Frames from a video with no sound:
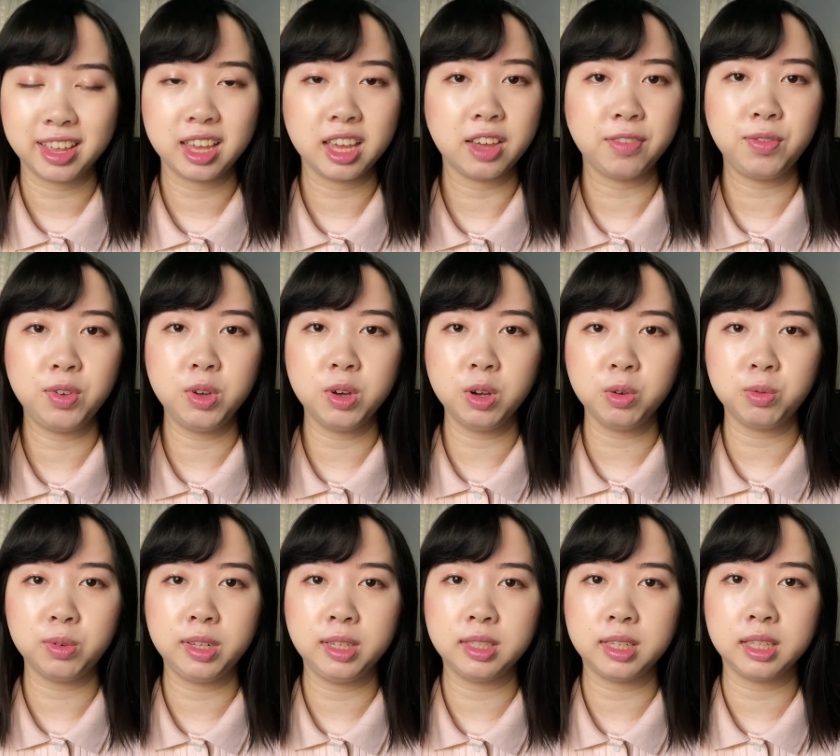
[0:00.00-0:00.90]
If you are
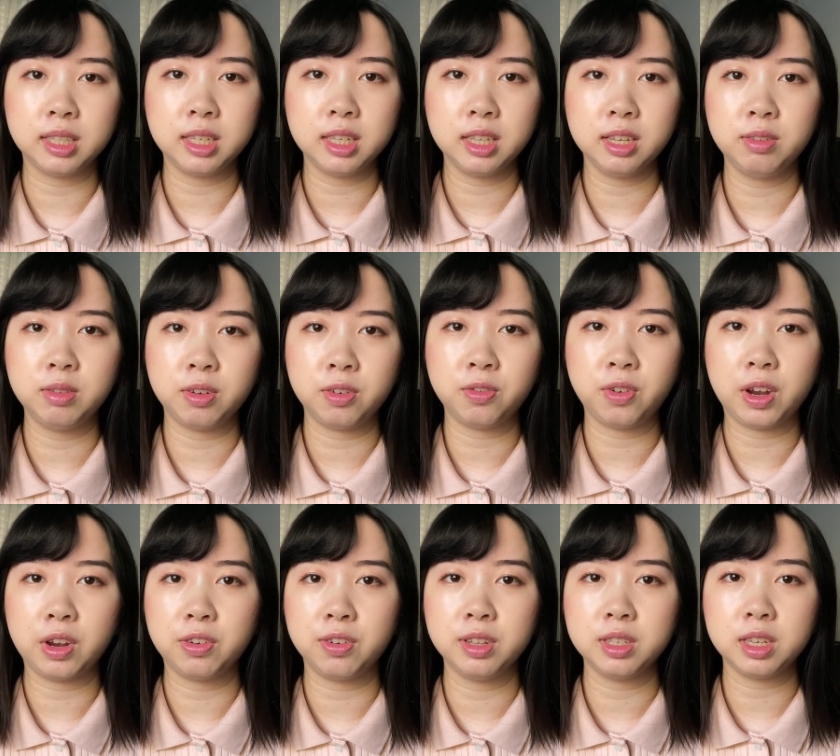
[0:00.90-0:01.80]
really sensitive to
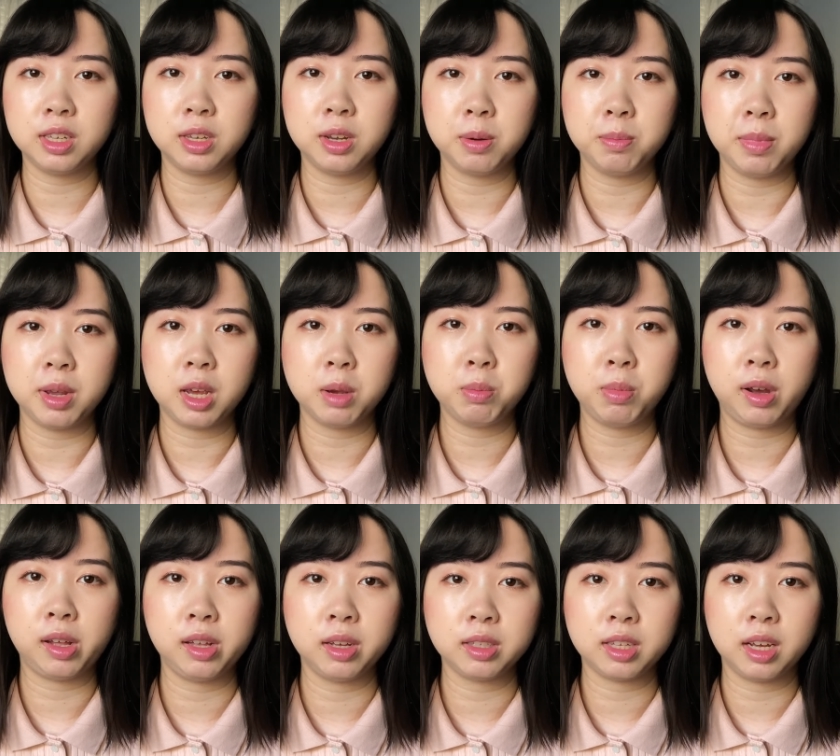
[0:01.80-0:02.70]
fragrance in your makeup
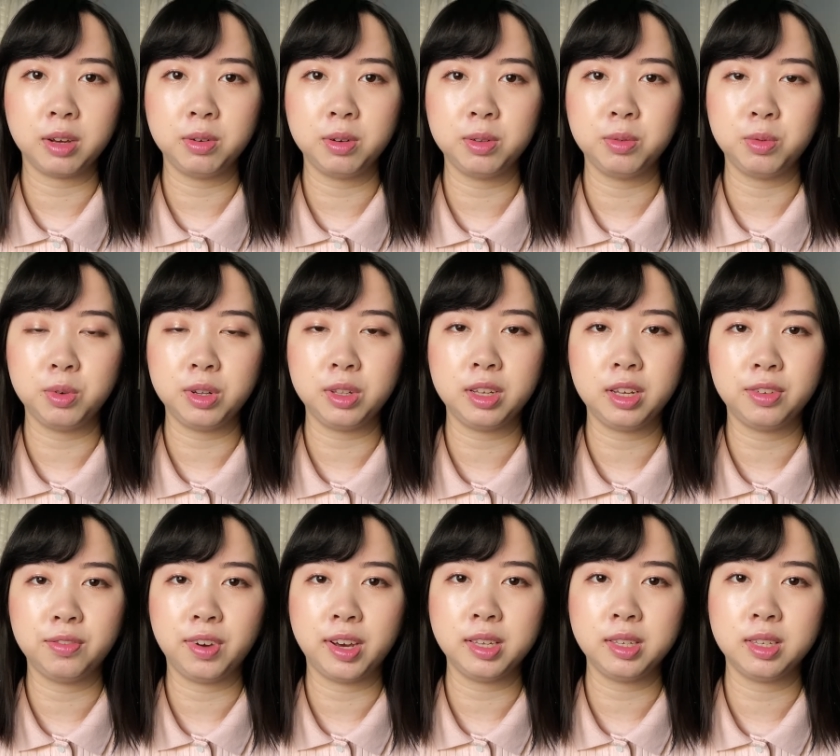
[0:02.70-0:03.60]
products, I would really
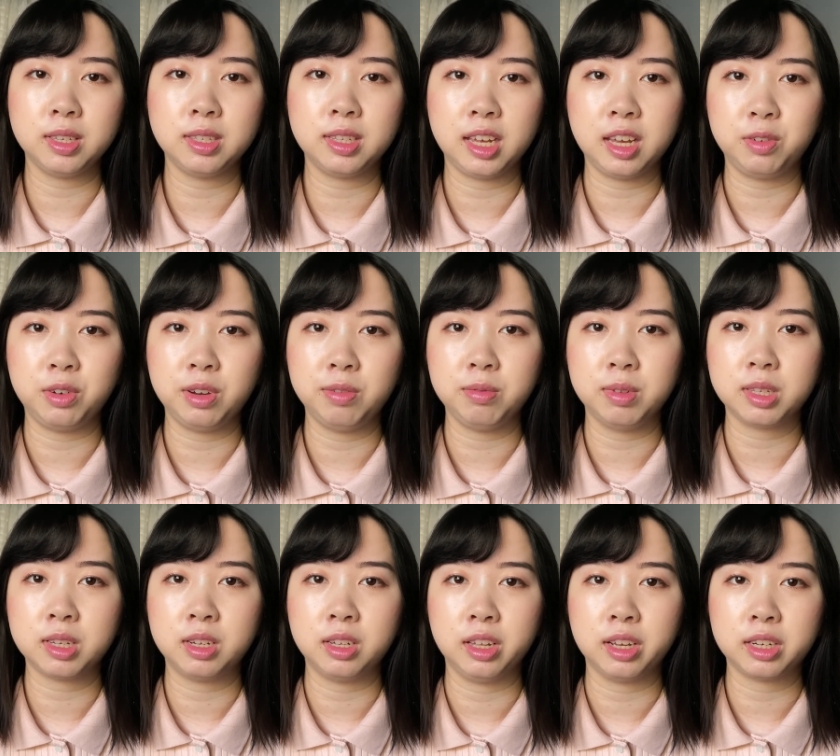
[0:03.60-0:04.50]
advise to stay away from this
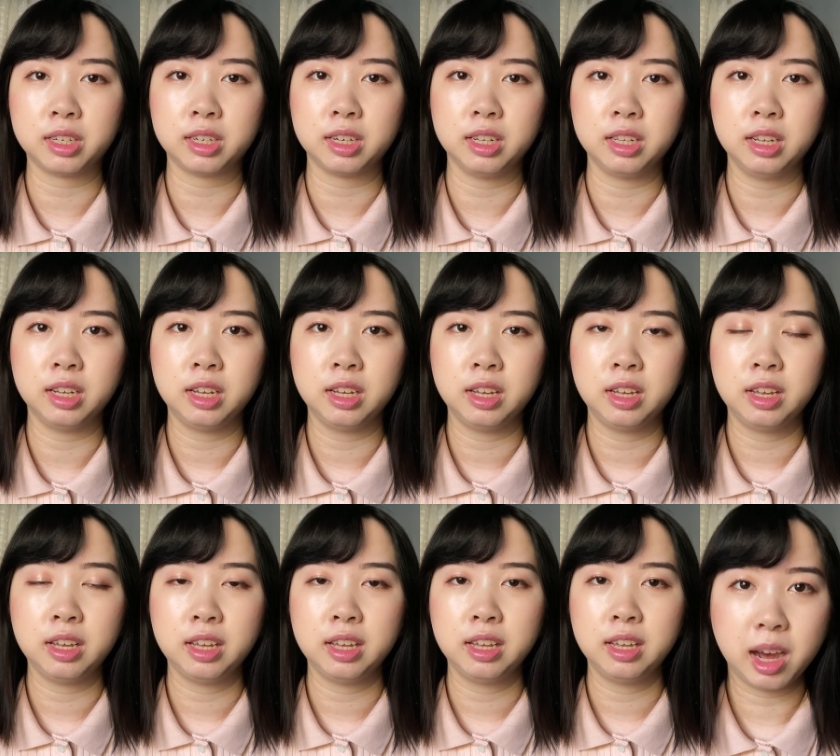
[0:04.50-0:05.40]
collection.
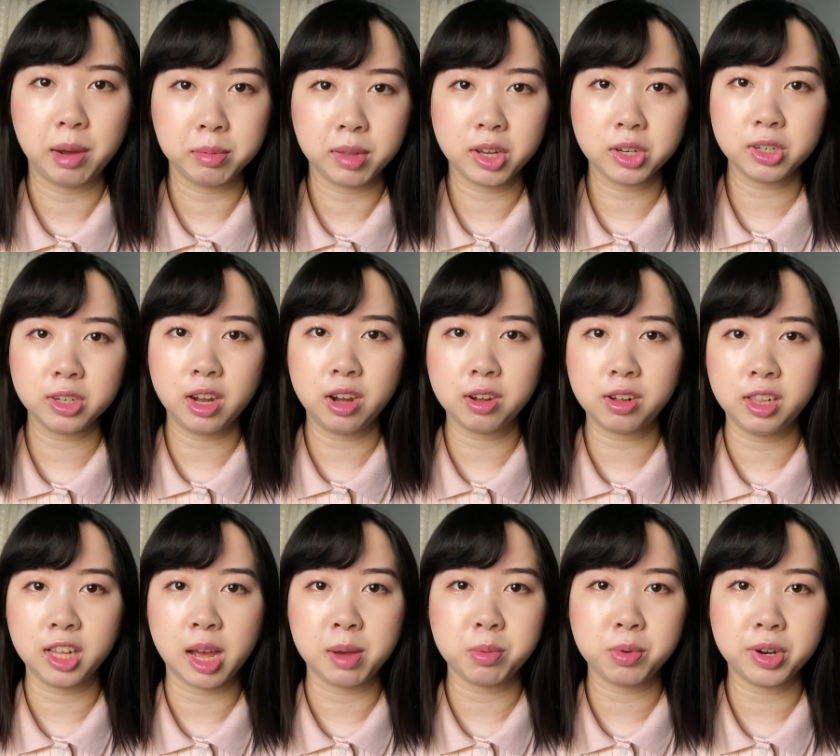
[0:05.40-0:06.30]
I'm not sure how
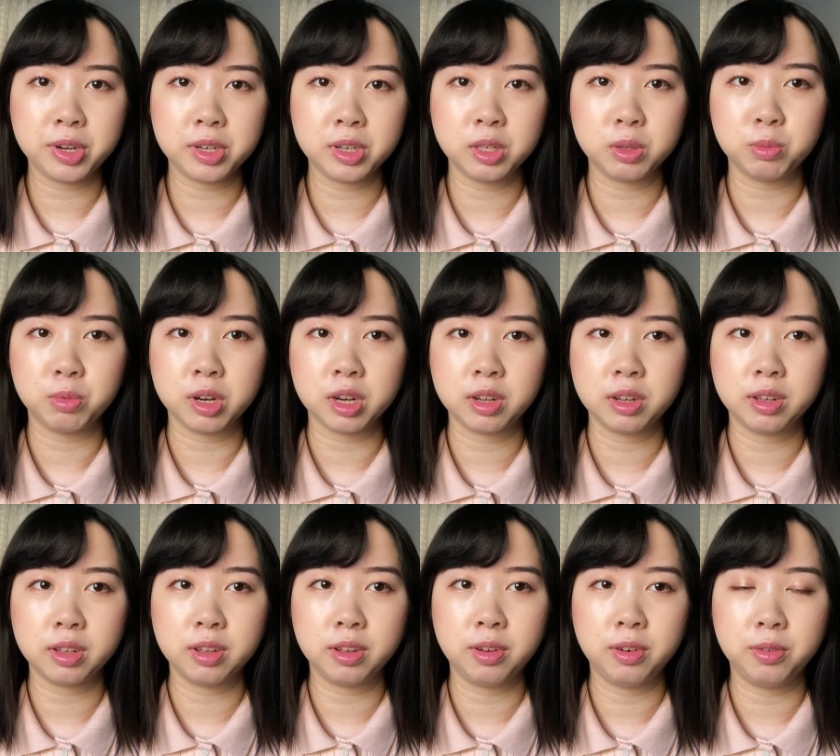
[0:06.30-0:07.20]
collaborations work
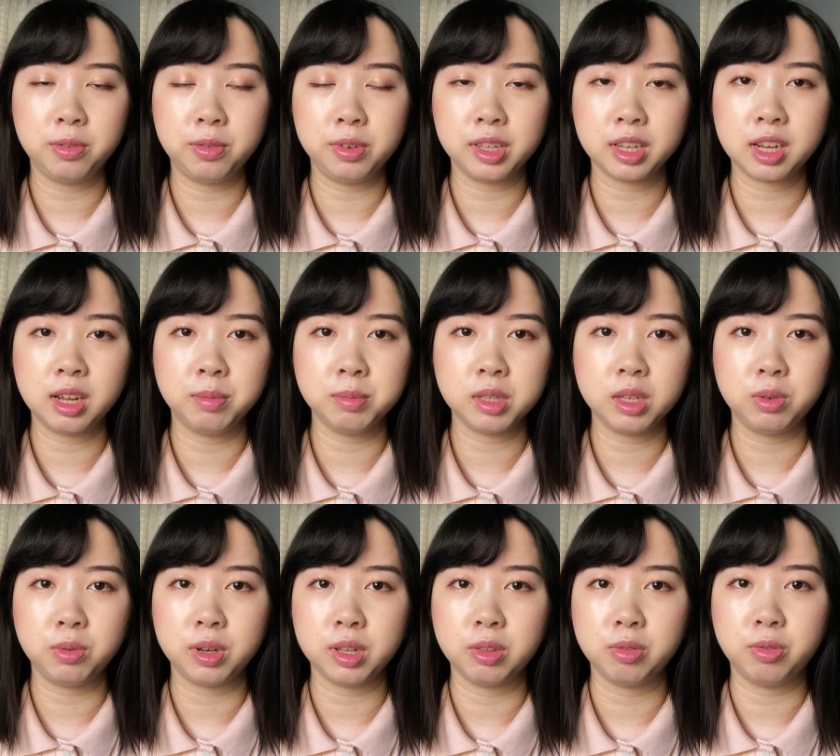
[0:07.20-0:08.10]
when it comes to
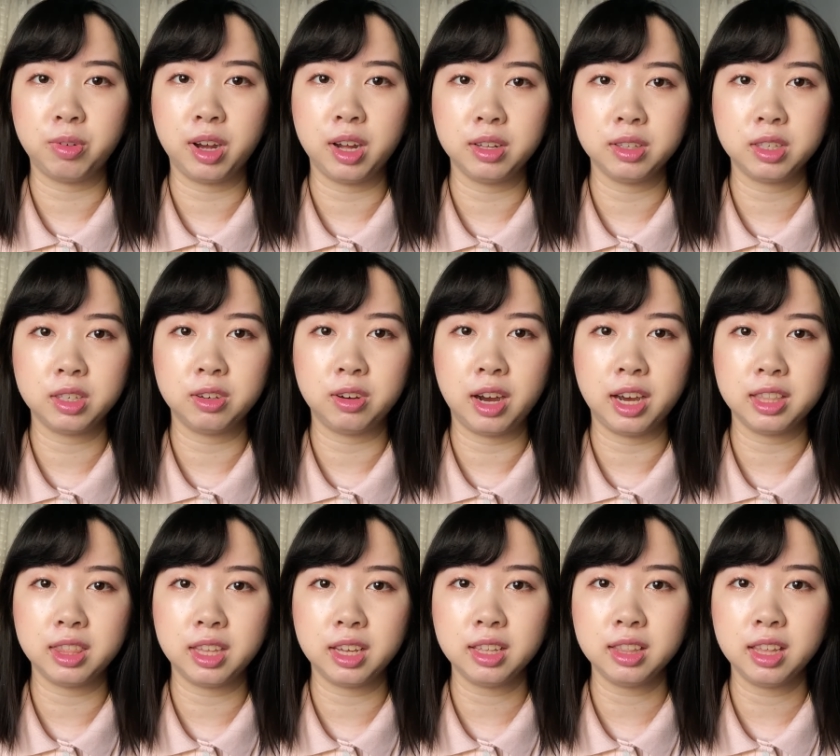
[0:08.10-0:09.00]
Wet n Wild, so I
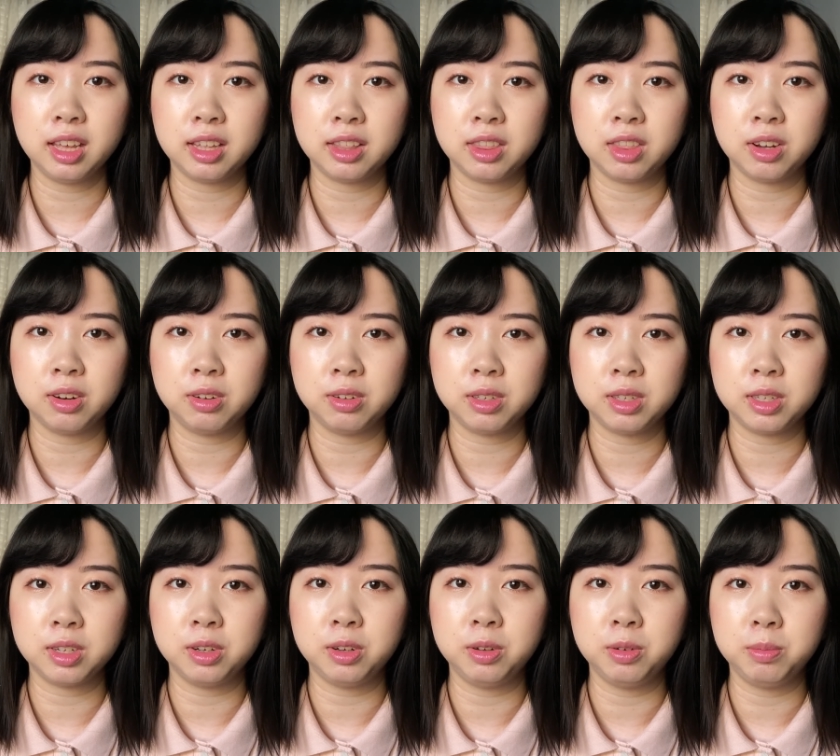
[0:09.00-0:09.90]
think that there will
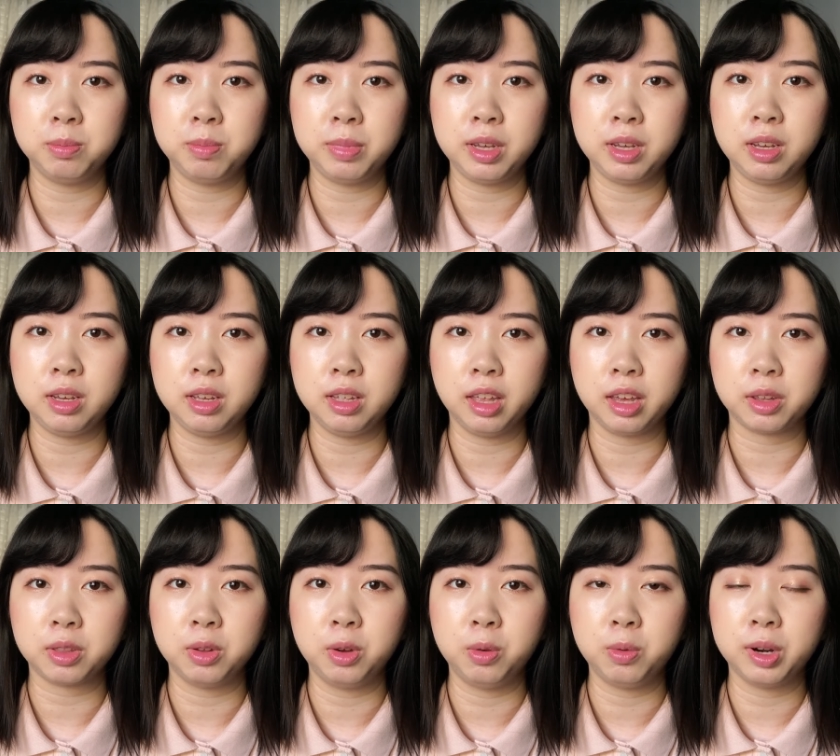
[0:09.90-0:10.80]
still be
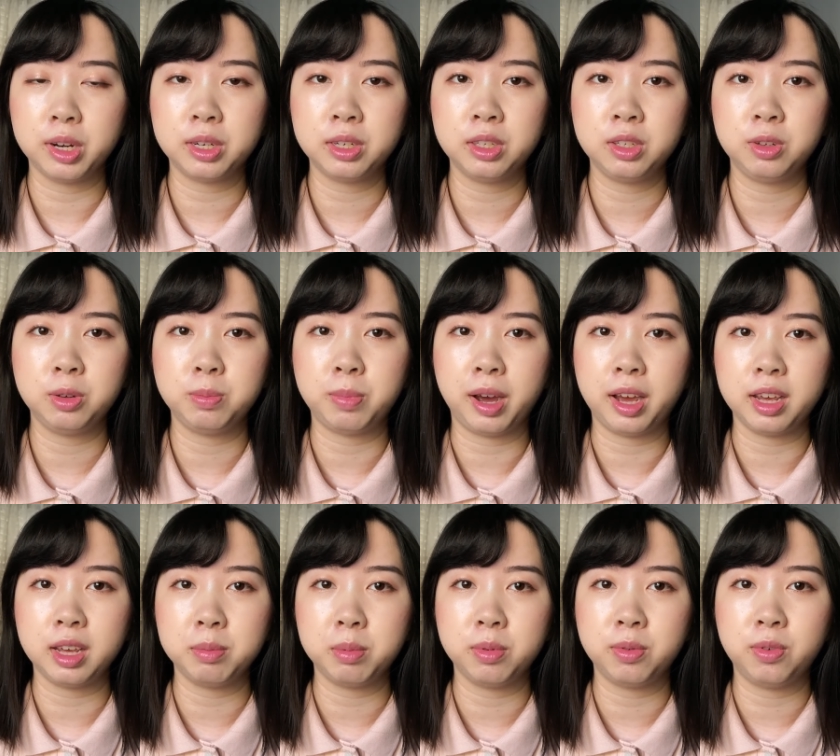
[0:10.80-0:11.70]
like no rush to buy
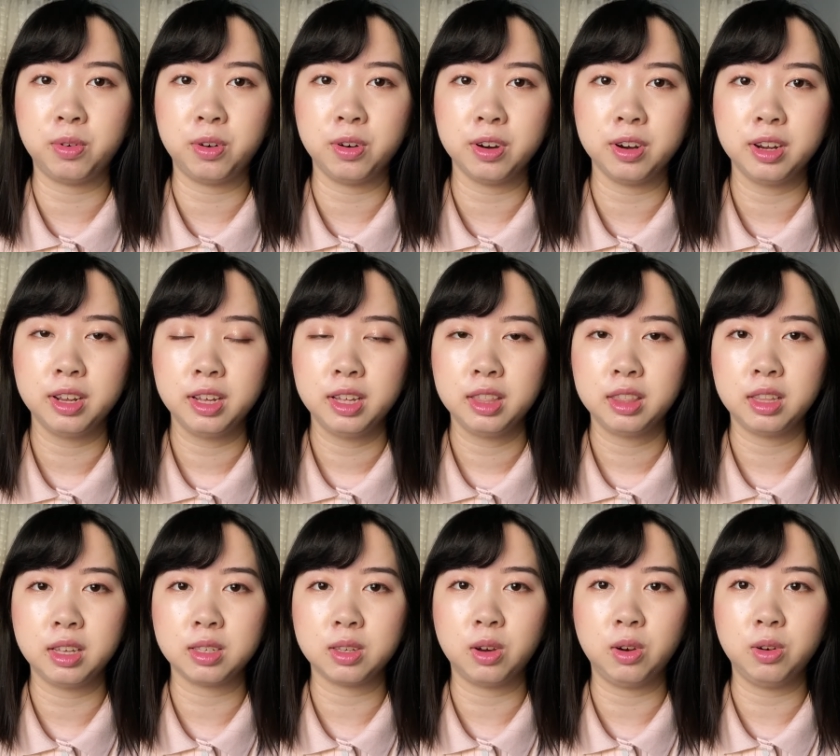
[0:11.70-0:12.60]
it before
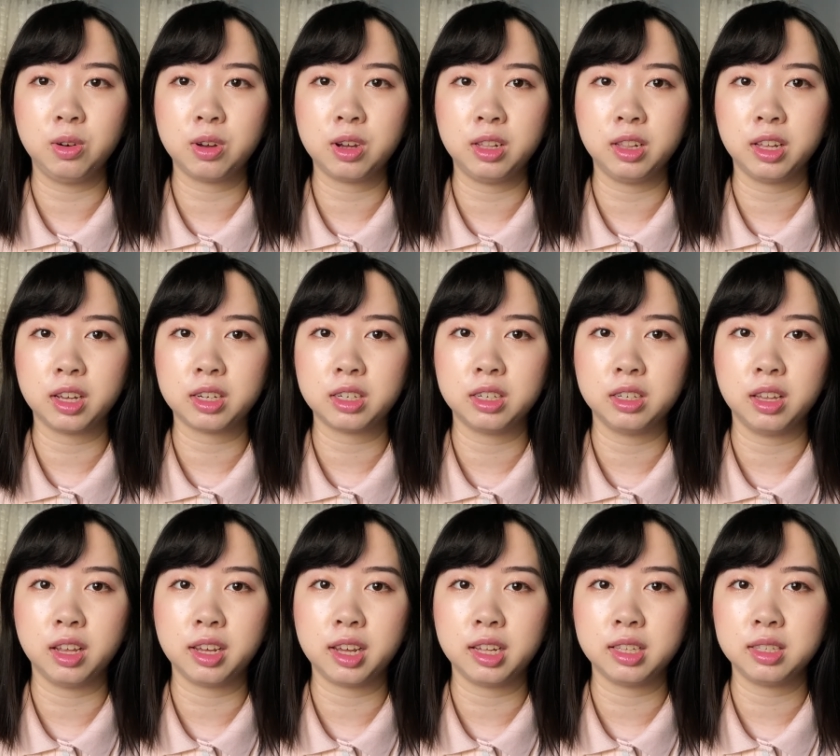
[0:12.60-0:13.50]
this whole collection
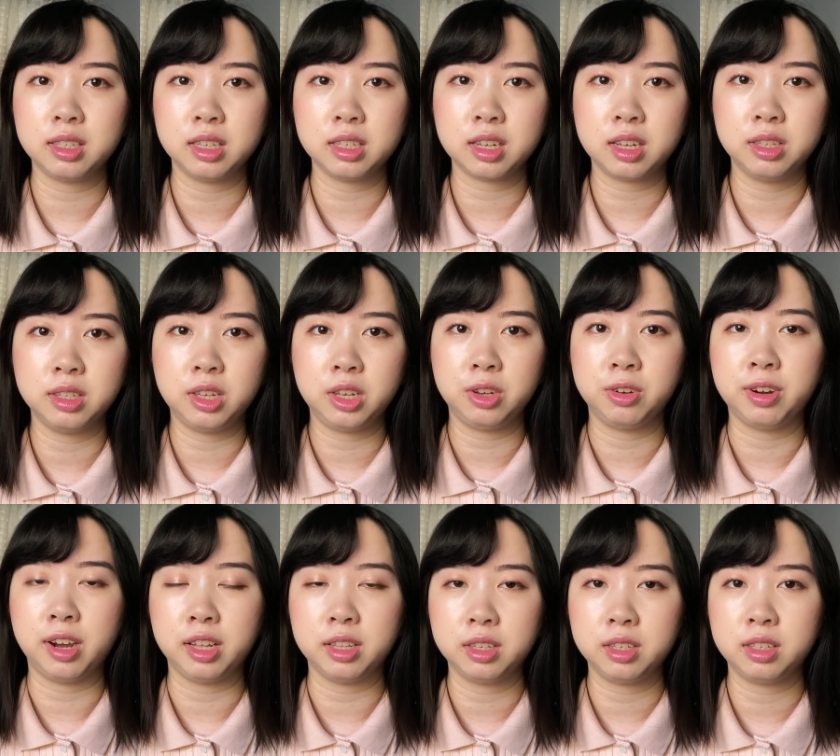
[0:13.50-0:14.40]
like gets discontinued or
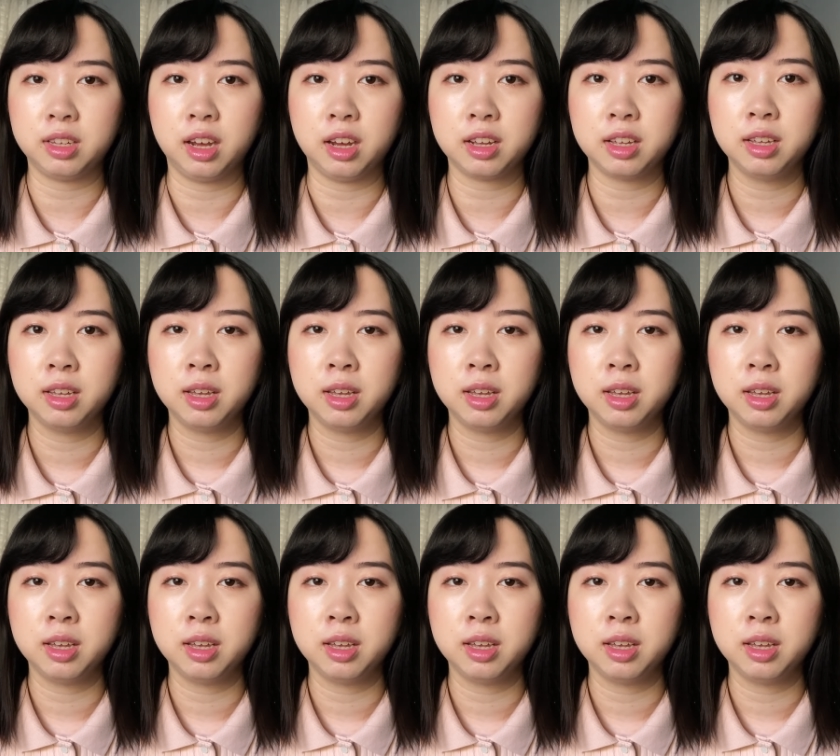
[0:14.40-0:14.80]
out of stock,